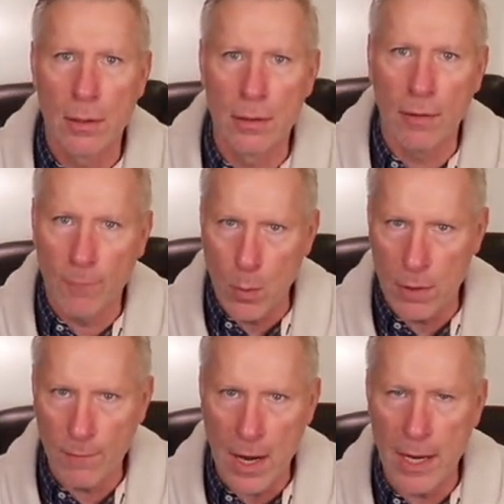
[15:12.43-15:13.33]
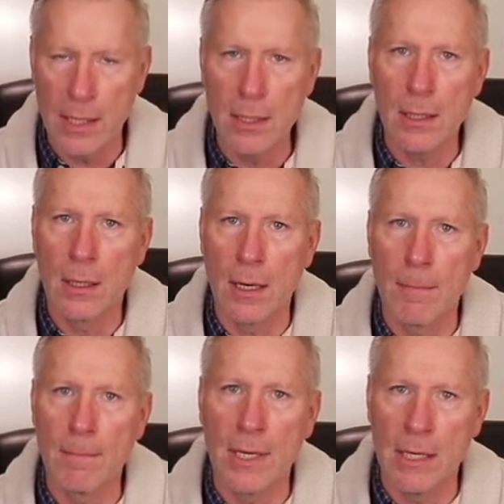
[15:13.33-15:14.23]
the fortified
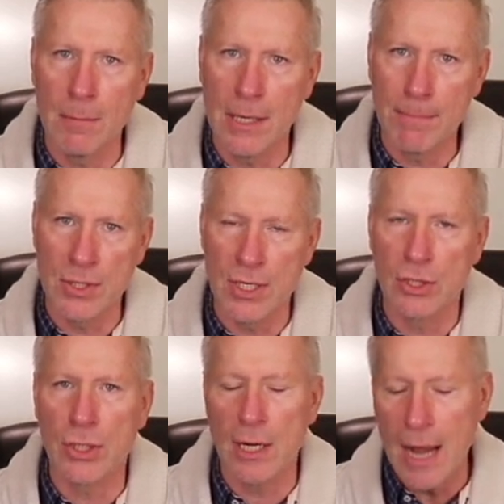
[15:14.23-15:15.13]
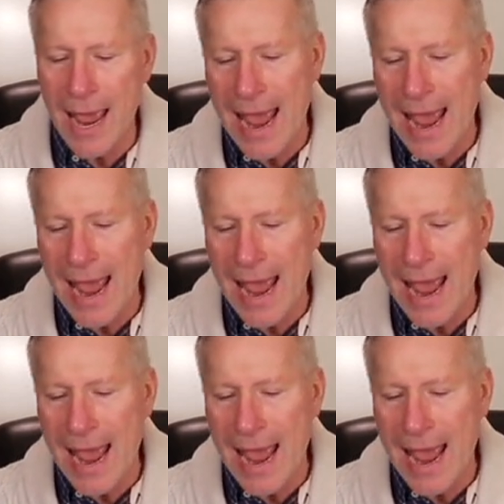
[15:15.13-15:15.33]
uh, enemy position,